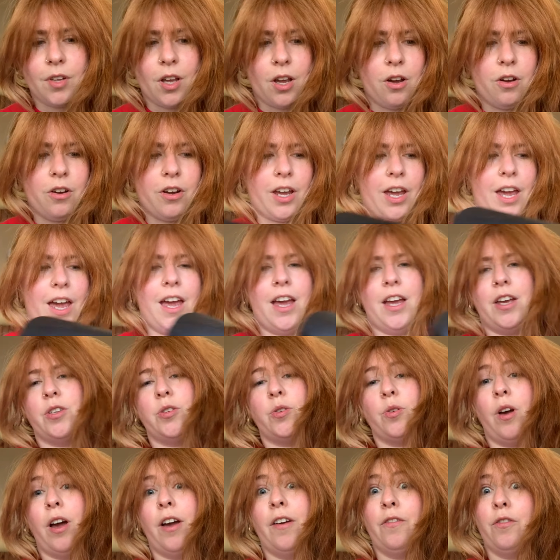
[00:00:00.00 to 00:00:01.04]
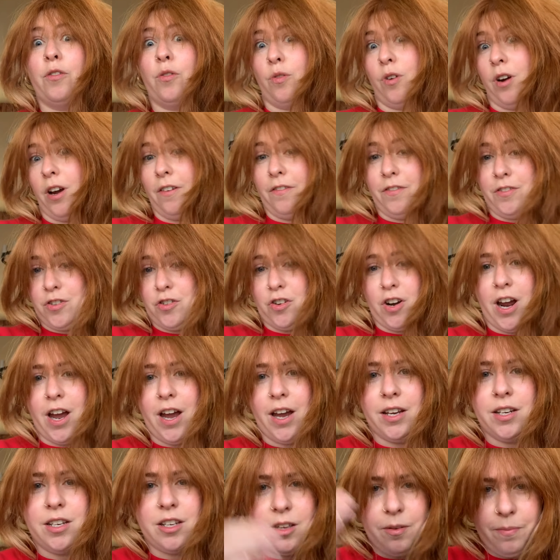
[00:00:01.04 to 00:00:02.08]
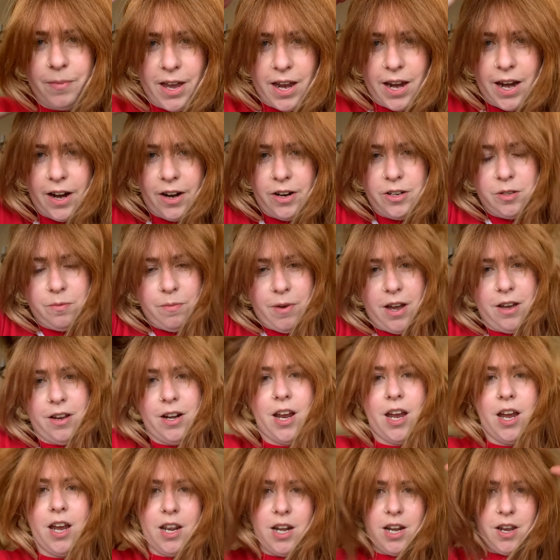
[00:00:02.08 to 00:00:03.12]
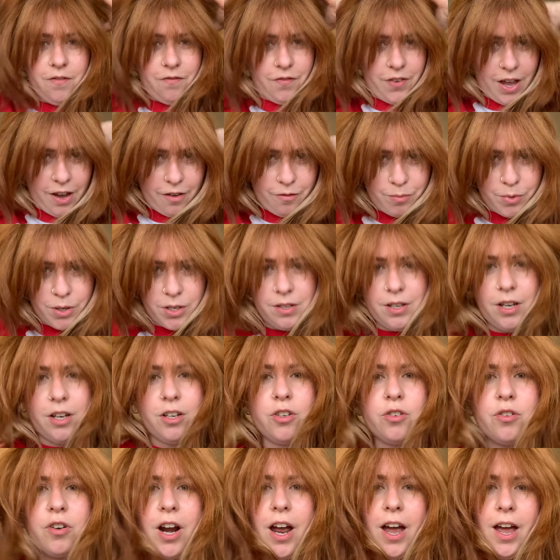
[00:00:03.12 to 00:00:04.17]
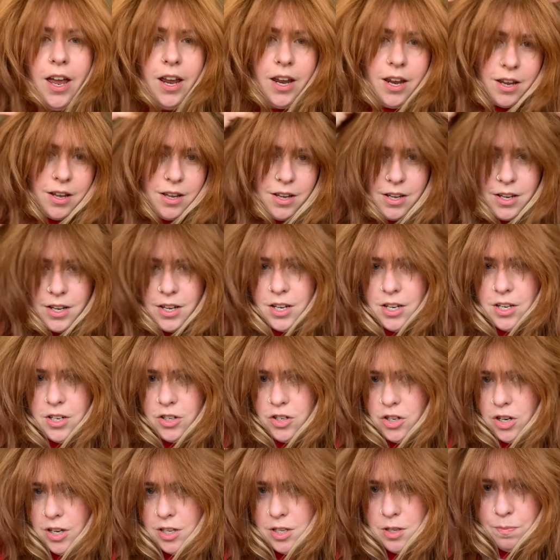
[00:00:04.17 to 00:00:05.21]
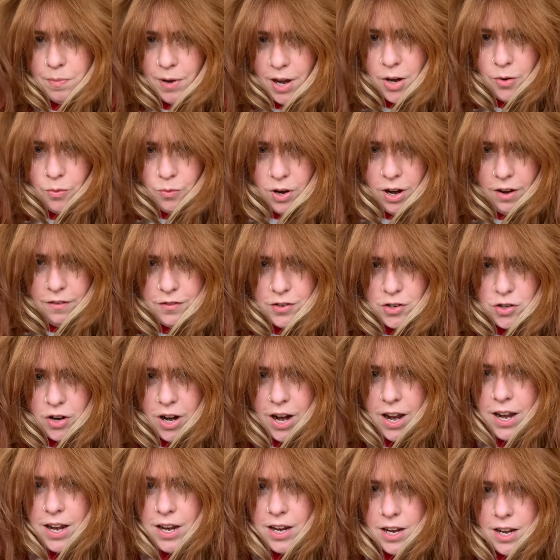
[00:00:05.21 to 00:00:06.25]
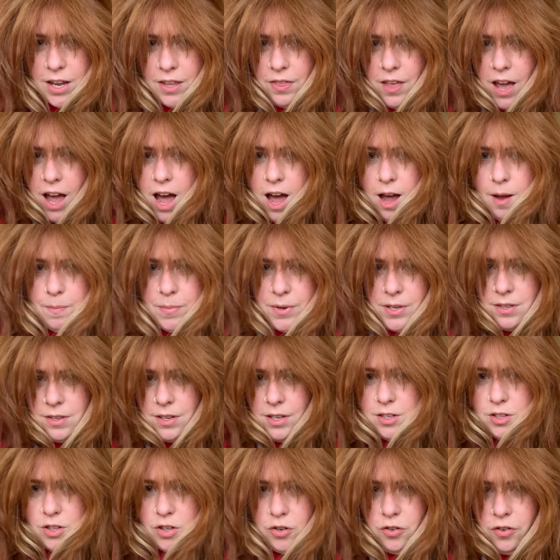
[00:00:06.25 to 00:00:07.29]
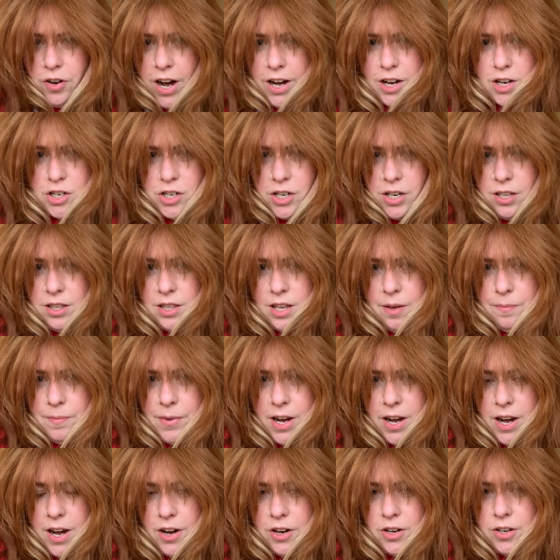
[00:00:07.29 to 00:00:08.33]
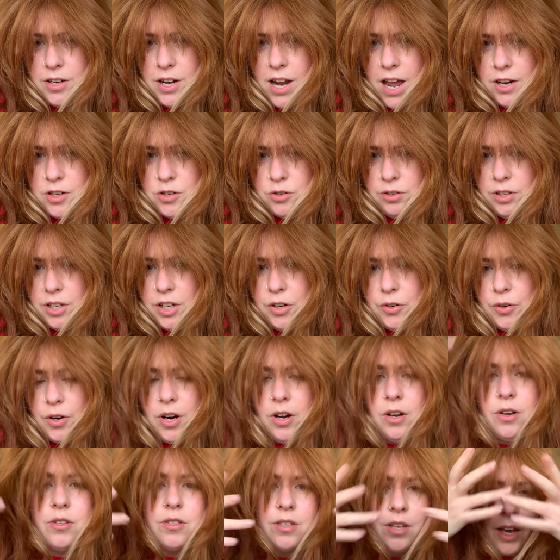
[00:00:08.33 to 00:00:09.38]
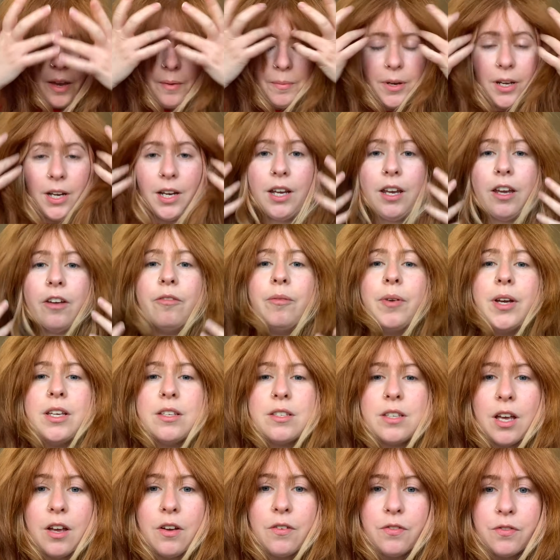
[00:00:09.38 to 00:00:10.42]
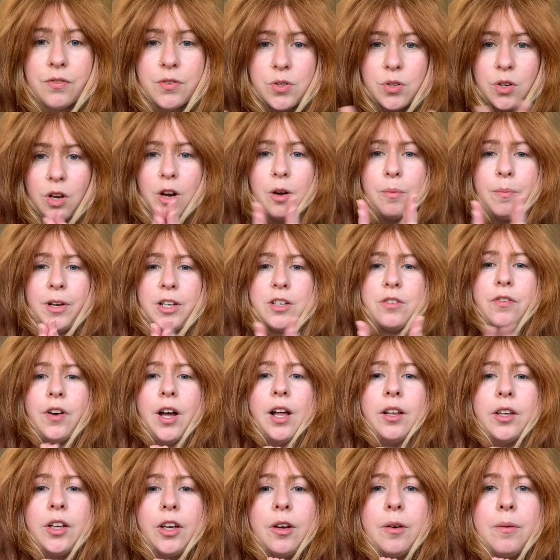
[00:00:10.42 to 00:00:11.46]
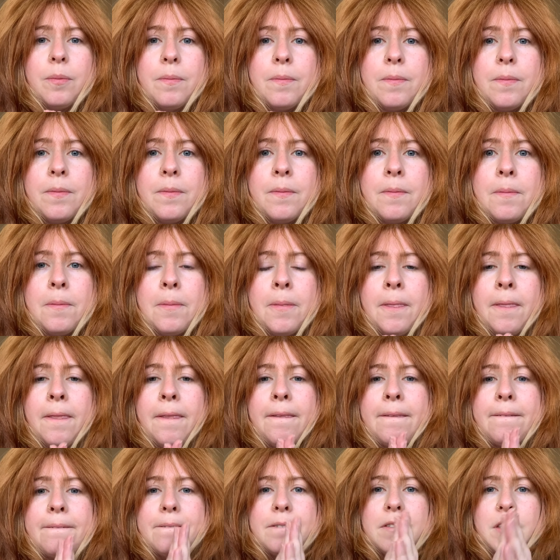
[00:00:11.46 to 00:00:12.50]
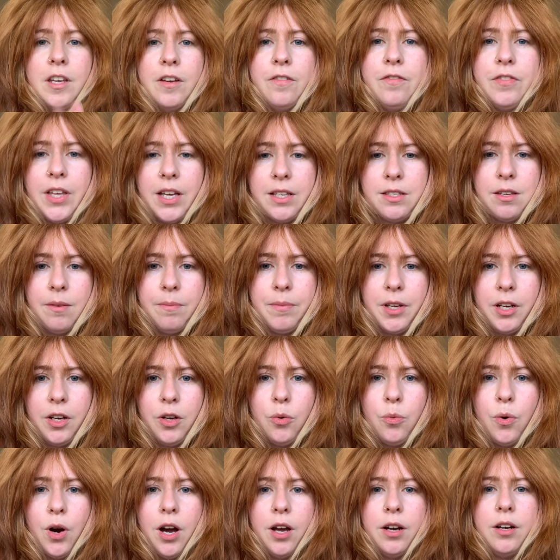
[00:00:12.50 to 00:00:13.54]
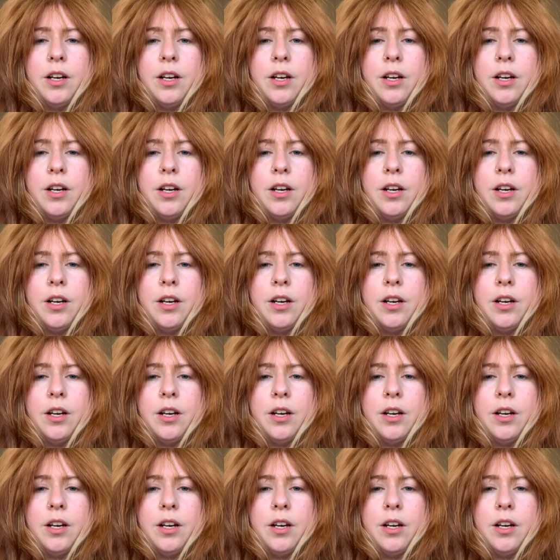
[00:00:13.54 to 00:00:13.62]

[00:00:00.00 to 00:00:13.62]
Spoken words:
Okay, so I've rough dried till my hair is about 85% dry. Just by rough drying in the opposite direction that my hair naturally grows, I'm gonna give myself so much volume, if that's something you want.